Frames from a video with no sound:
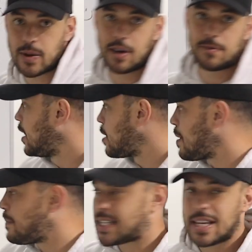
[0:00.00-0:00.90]
well. A little
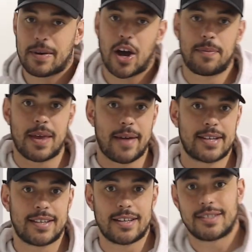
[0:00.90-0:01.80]
bit messy, but I hope that
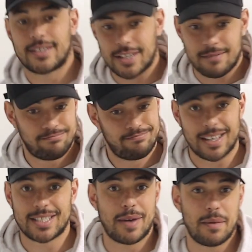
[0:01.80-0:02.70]
makes sense. So
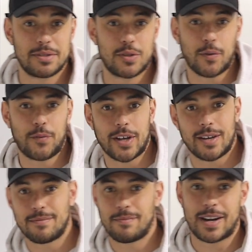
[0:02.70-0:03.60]
that's the Melbourne Storm for
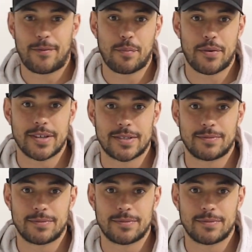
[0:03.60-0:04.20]
you. Money for Prez.